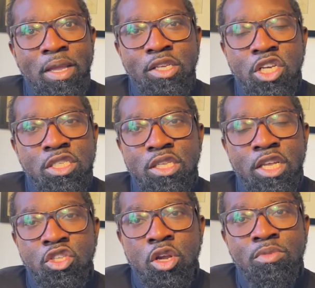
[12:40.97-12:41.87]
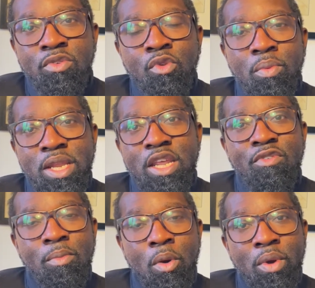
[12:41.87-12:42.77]
just in terms of what we need
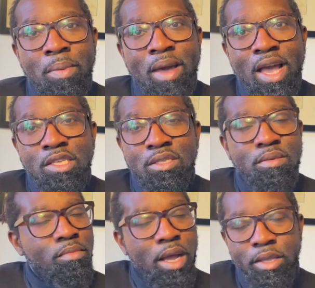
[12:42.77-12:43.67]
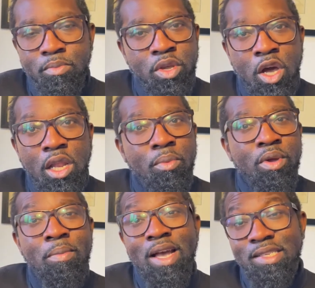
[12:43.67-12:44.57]
from our wingbacks, we call them
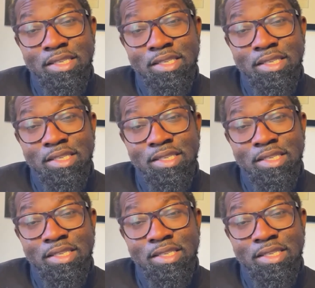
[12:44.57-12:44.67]
wingbacks.